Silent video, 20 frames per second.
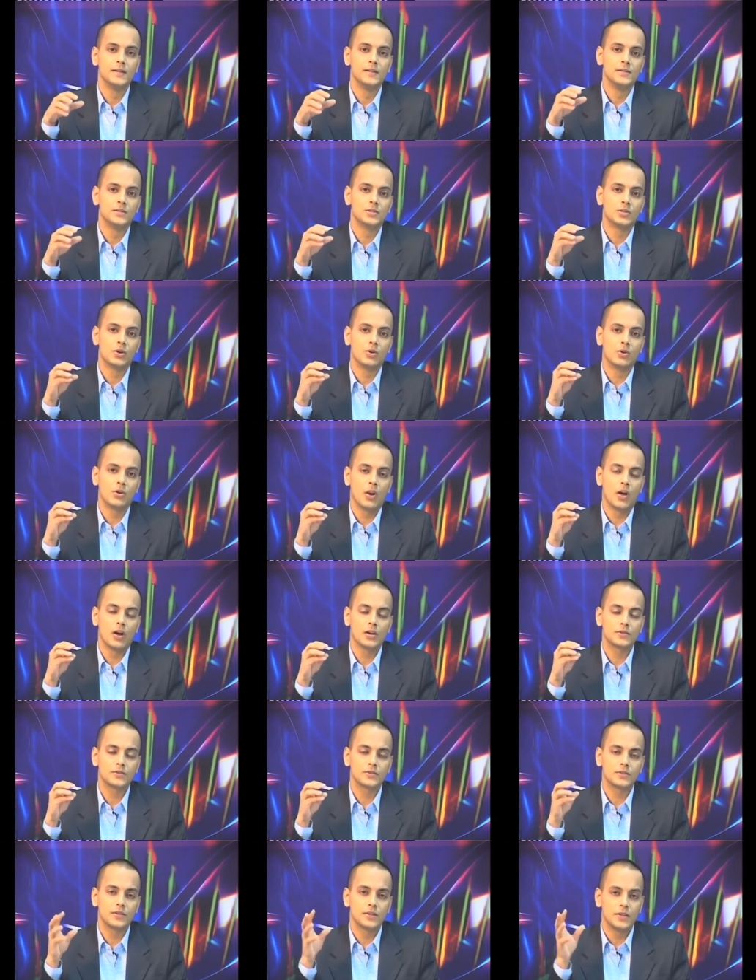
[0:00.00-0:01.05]
So,
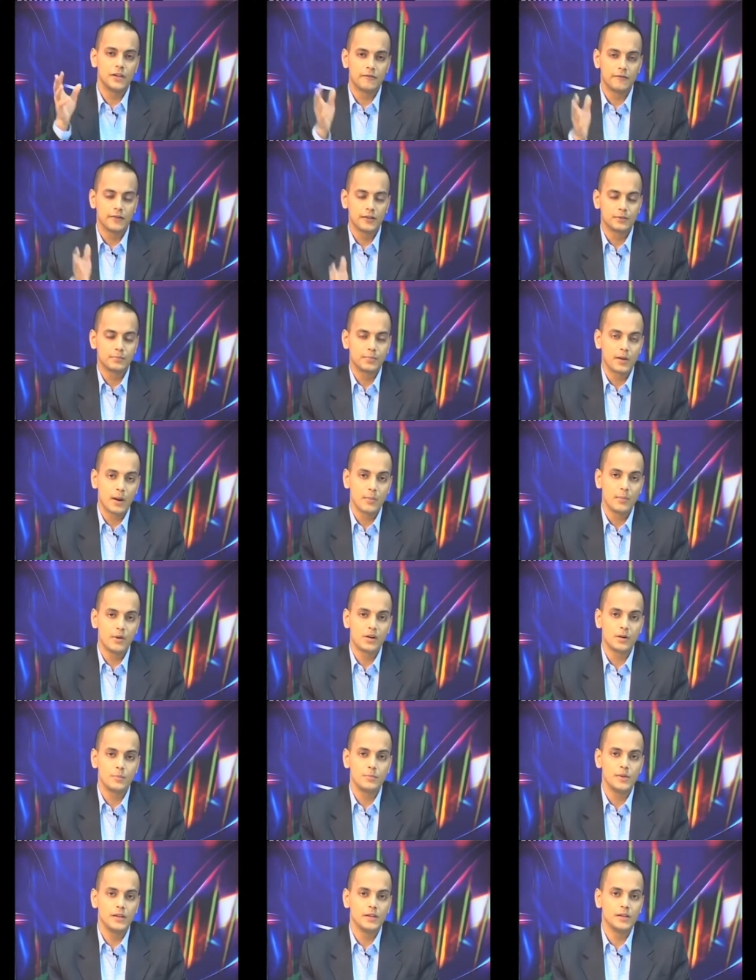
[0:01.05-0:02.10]
loss the first
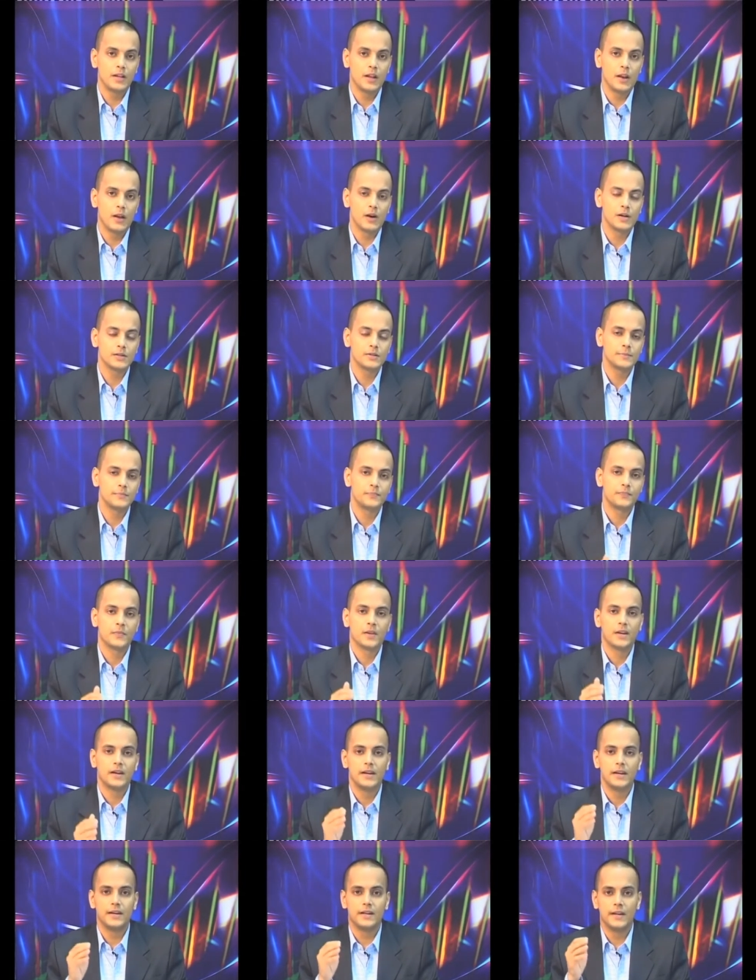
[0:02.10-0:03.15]
parameter being the loss
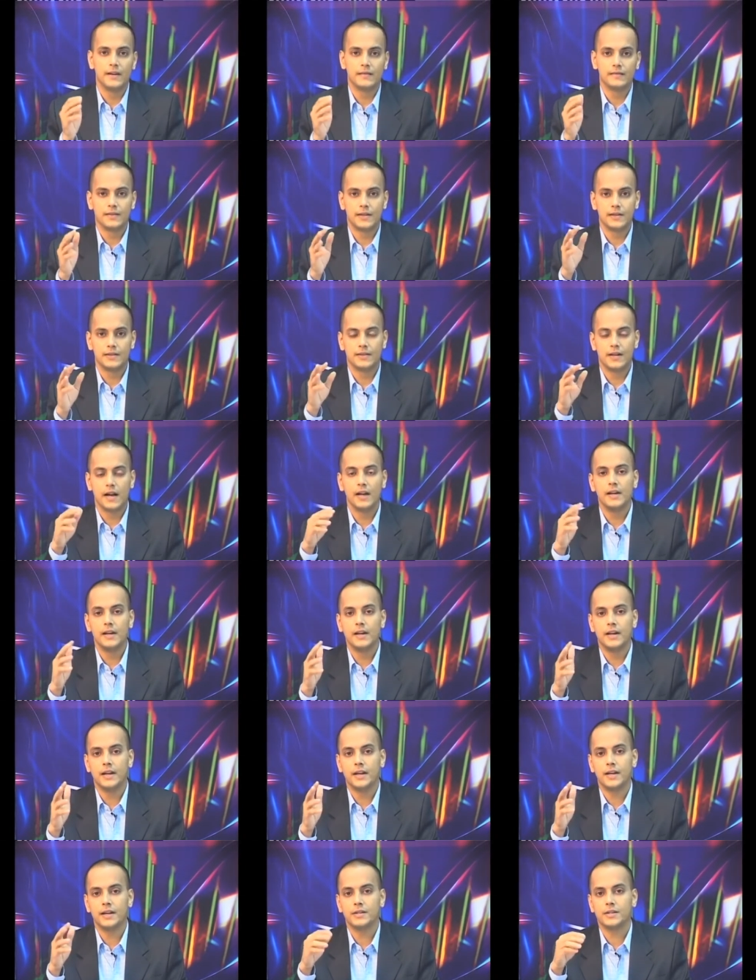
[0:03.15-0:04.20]
it gives us an
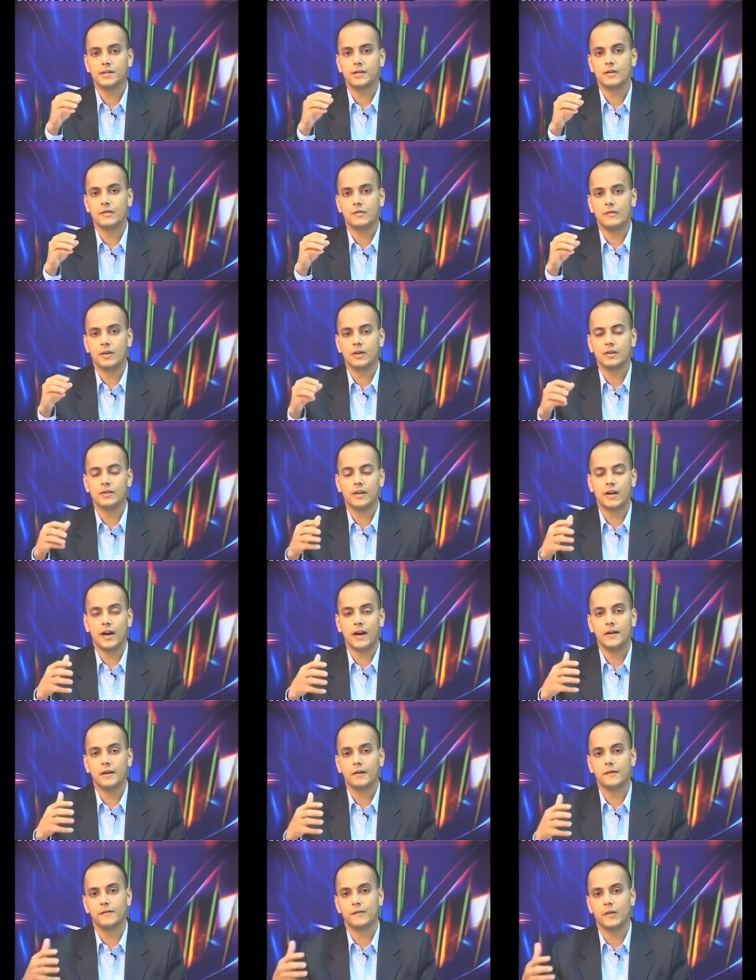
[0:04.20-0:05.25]
indication of what are the
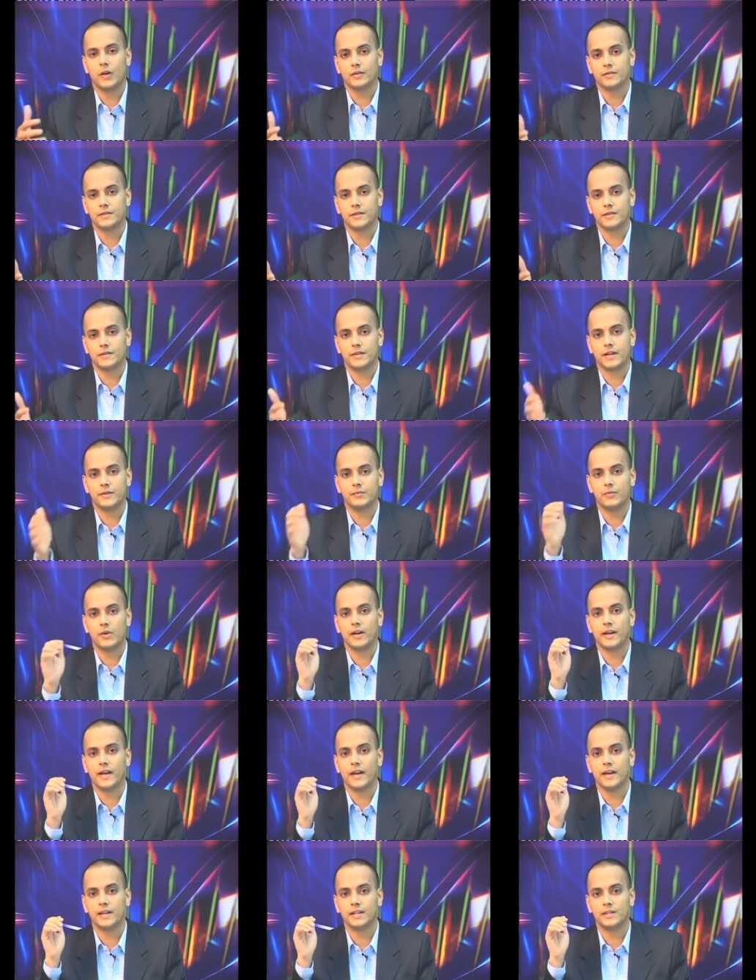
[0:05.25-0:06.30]
kind of losses that one
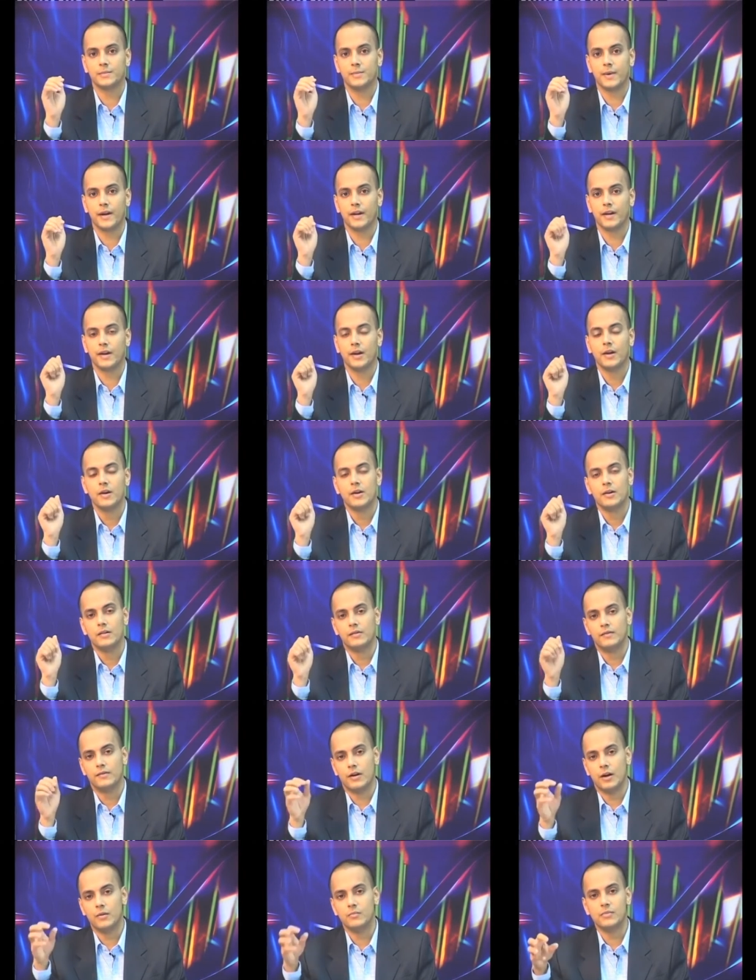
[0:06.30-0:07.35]
can expect
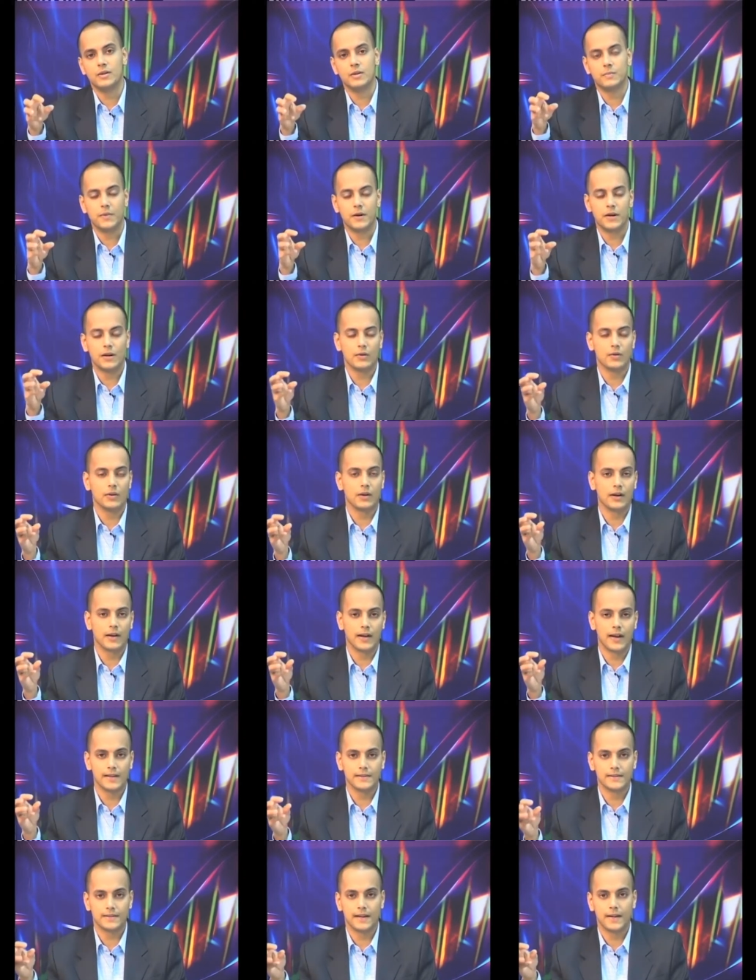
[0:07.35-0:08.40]
from a particular
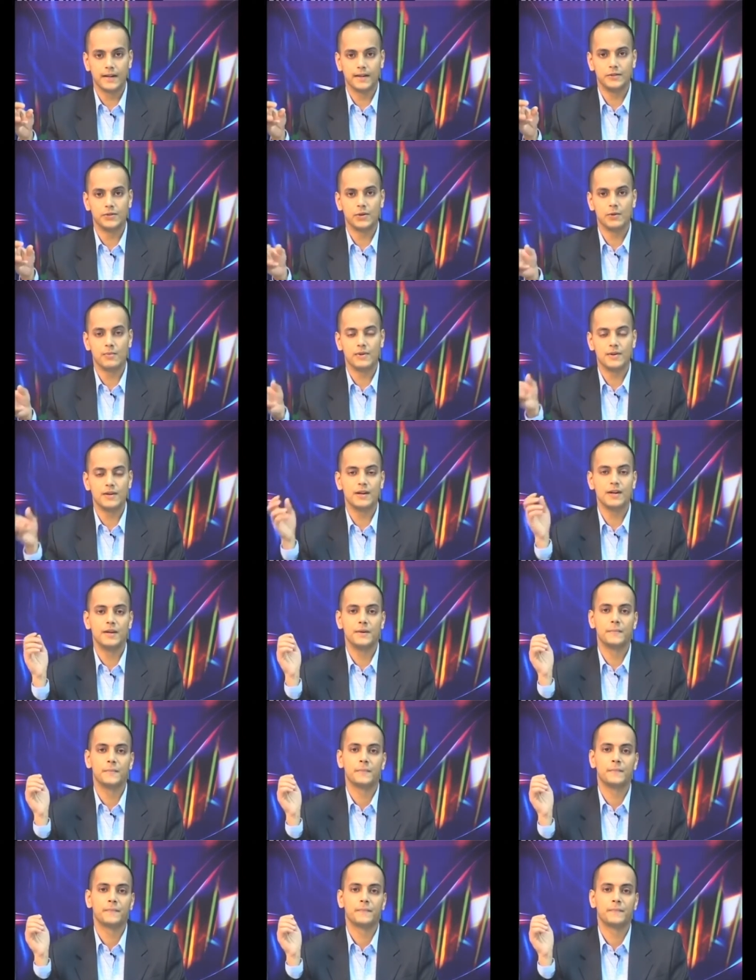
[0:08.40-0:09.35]
cascade geometry